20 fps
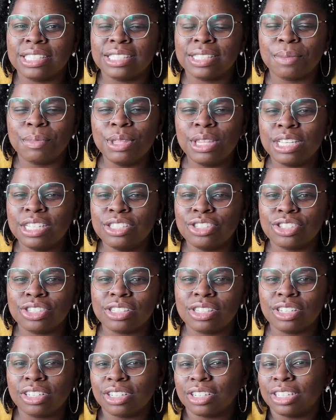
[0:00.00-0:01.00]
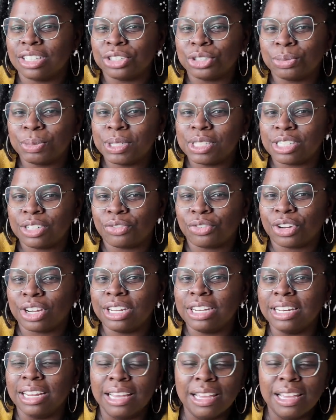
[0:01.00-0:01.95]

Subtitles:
Some of these just look a little bit different